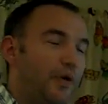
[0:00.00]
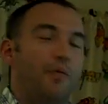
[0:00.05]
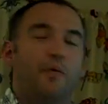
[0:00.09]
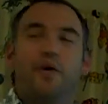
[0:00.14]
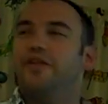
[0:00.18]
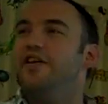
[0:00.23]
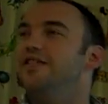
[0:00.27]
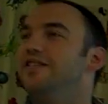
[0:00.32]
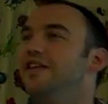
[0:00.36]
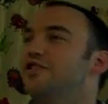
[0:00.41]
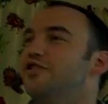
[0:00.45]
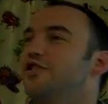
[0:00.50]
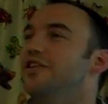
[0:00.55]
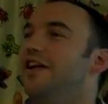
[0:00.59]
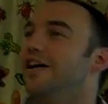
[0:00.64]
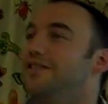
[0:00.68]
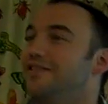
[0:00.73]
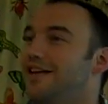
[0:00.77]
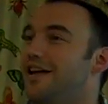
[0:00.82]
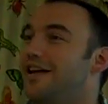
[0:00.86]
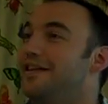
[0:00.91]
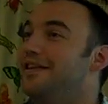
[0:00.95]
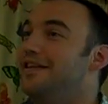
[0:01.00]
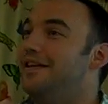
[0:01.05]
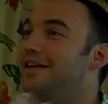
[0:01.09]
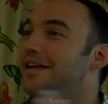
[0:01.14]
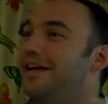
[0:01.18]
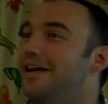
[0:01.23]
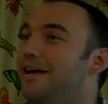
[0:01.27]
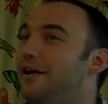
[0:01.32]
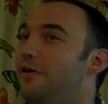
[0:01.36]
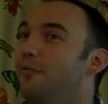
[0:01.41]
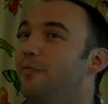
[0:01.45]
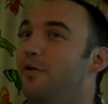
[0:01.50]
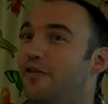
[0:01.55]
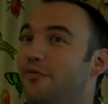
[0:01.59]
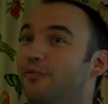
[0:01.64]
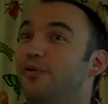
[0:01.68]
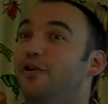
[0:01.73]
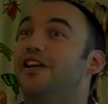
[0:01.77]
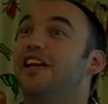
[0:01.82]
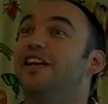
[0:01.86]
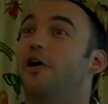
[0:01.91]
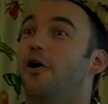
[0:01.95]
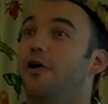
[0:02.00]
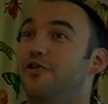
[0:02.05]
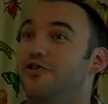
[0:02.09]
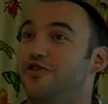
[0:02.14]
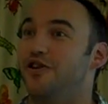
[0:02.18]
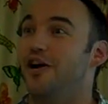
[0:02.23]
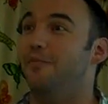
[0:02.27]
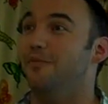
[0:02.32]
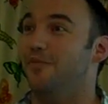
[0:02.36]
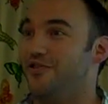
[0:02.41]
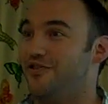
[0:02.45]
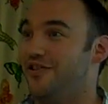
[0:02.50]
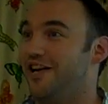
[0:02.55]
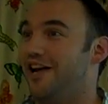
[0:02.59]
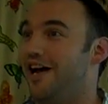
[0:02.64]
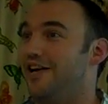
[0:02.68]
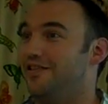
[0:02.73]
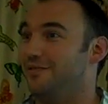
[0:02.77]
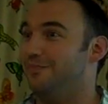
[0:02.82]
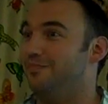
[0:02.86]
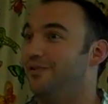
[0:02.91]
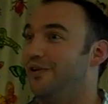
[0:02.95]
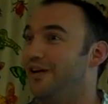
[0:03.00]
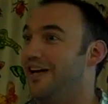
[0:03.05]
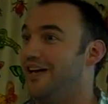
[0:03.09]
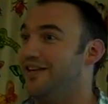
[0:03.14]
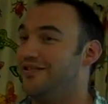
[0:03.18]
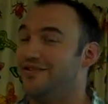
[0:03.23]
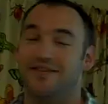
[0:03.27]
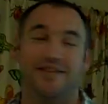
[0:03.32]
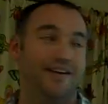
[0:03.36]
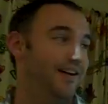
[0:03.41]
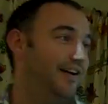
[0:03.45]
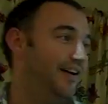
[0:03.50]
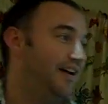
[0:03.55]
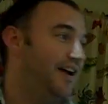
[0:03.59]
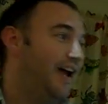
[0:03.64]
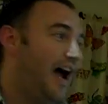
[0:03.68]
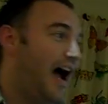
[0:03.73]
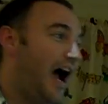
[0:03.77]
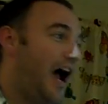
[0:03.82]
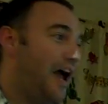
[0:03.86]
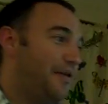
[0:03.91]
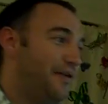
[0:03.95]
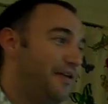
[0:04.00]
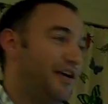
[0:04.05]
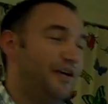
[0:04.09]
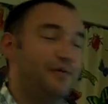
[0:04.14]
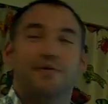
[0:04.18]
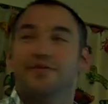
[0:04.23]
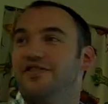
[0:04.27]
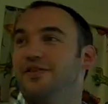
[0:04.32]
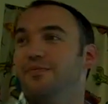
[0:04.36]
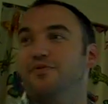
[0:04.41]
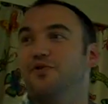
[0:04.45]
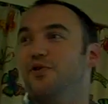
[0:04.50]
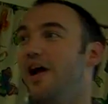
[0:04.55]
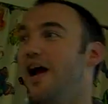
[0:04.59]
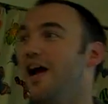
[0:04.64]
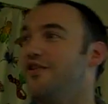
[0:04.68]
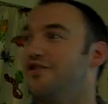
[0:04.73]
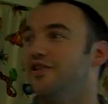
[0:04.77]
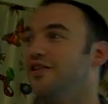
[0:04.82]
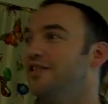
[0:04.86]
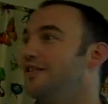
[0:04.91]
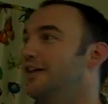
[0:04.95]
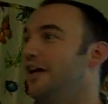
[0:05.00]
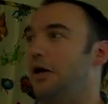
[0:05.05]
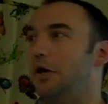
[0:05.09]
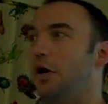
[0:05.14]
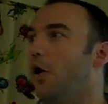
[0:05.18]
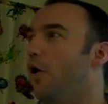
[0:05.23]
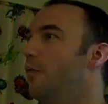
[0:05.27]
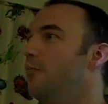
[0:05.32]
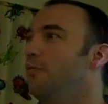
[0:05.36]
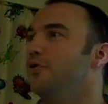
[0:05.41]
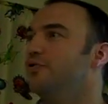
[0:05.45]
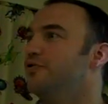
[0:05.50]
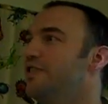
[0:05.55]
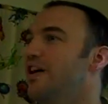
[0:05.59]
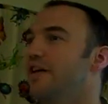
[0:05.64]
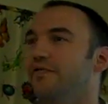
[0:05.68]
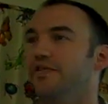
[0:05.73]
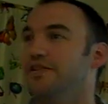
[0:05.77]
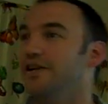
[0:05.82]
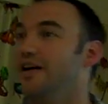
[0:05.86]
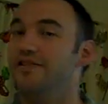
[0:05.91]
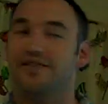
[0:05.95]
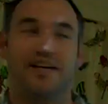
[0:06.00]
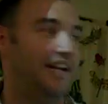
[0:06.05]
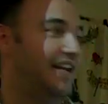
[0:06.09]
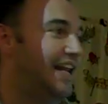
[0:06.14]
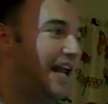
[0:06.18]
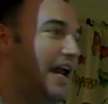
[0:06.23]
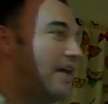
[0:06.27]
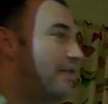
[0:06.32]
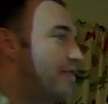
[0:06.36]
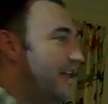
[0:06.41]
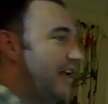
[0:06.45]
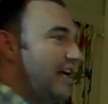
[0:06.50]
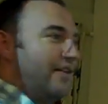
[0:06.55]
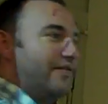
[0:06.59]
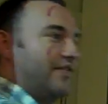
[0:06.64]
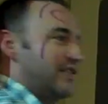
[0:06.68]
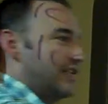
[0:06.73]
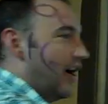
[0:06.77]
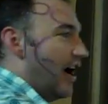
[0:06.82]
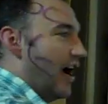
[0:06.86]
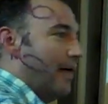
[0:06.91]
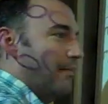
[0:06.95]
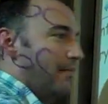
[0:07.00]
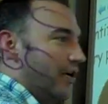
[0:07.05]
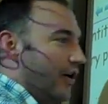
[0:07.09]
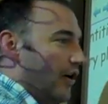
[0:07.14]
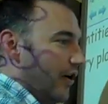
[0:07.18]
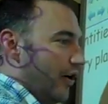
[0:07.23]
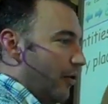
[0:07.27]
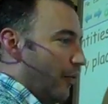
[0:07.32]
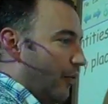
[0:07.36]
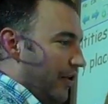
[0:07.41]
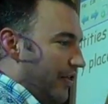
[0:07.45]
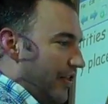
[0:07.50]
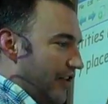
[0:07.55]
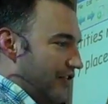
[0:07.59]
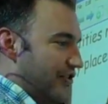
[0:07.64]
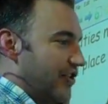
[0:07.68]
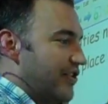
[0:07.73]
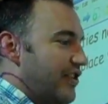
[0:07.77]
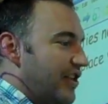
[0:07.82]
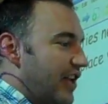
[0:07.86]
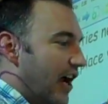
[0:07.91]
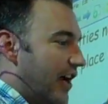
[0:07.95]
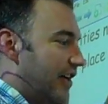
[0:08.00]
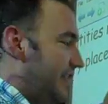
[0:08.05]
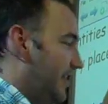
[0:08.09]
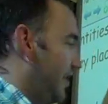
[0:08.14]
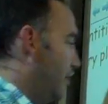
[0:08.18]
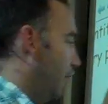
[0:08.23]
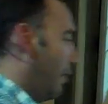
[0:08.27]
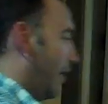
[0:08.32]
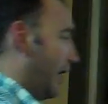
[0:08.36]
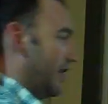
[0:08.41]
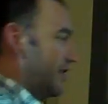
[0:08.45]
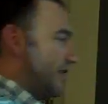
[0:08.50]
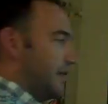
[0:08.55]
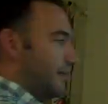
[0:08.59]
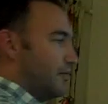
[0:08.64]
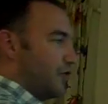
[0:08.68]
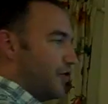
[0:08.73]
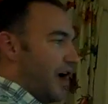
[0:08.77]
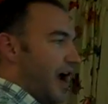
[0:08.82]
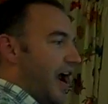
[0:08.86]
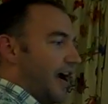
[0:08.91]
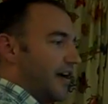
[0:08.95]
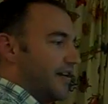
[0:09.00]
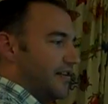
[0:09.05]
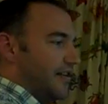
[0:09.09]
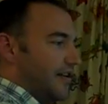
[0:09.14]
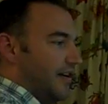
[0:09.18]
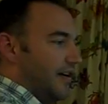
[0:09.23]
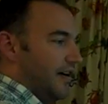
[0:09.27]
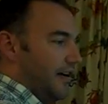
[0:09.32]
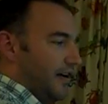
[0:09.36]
with addition, I said, with really large numbers, it has a place. I think with subtraction, it almost never does. I can't think of a time when this is the ideal way to subtract.